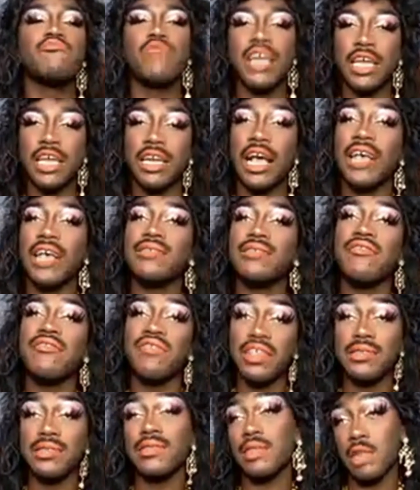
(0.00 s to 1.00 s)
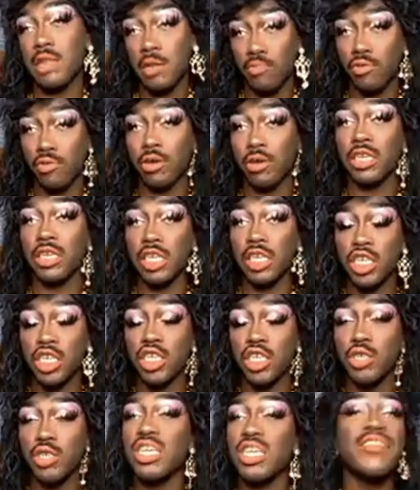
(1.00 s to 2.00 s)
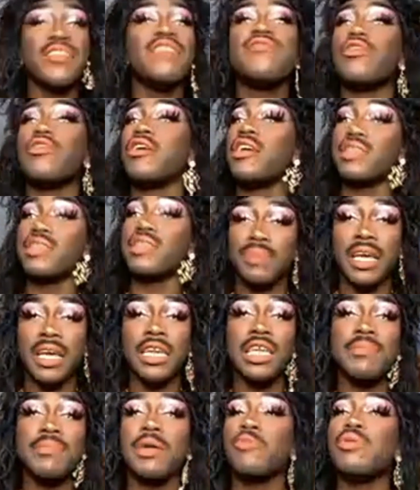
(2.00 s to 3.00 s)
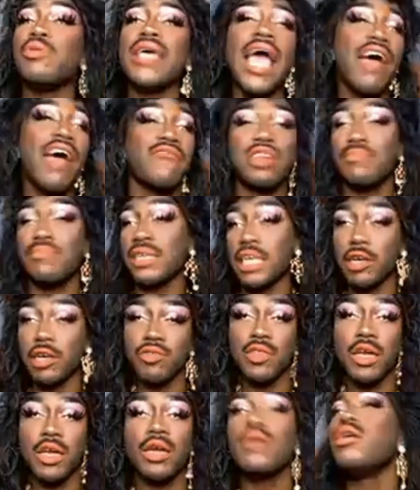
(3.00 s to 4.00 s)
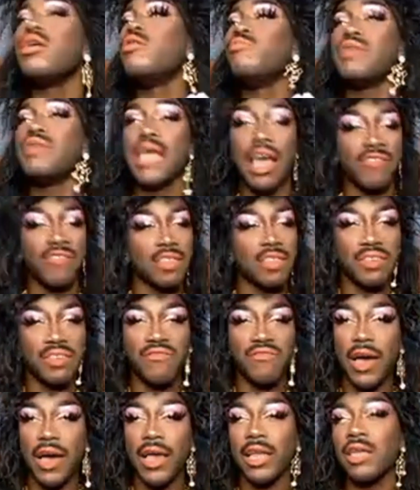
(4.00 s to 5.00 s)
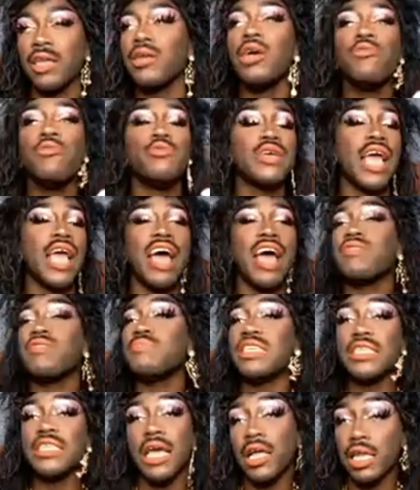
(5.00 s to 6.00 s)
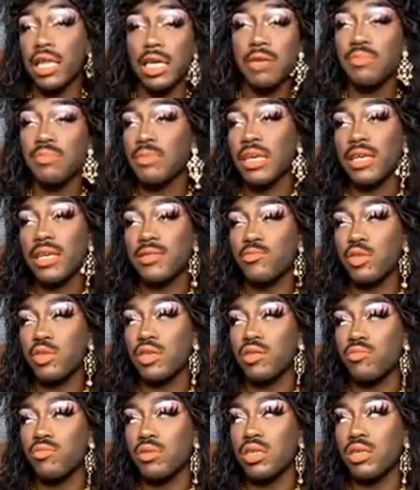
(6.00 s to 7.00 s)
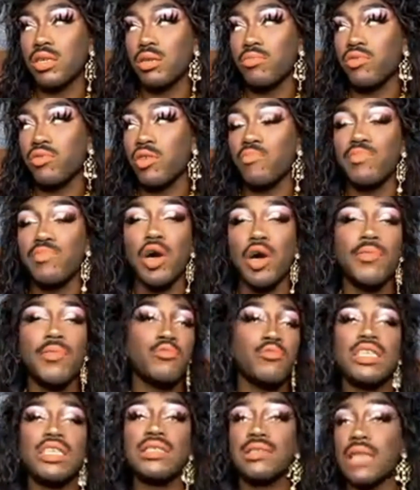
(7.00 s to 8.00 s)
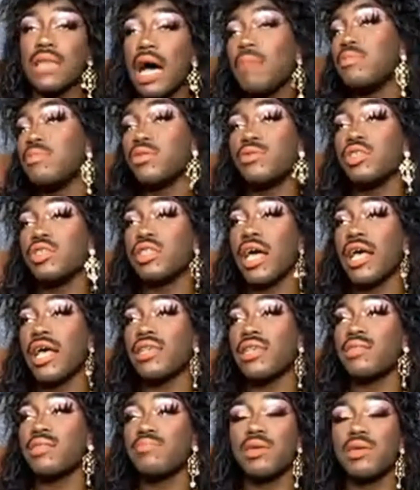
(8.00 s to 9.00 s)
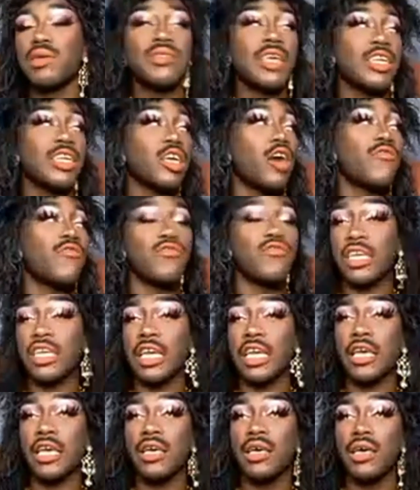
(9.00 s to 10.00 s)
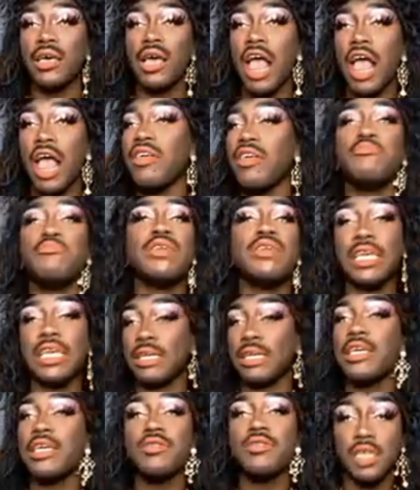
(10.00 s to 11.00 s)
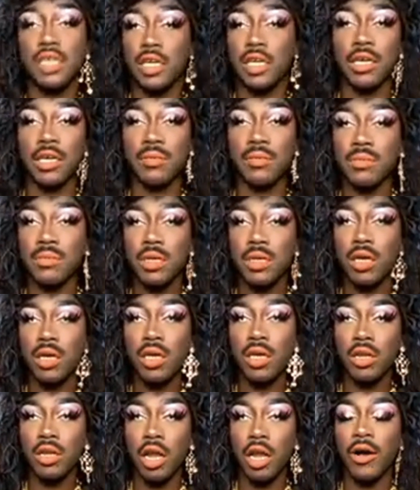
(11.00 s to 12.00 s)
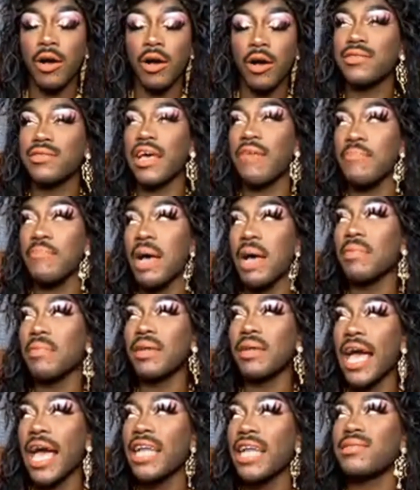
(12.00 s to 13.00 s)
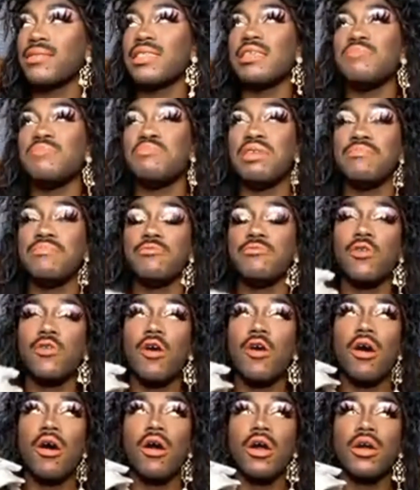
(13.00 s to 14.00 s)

we can recognize that this is an important issue. Even if there is a pandemic, we have to be up there. We have to be fighting. We have to be yelling, because the moment we stop doing that is the moment that y'all forget, and then we get killed again, you know? And so I'm glad to see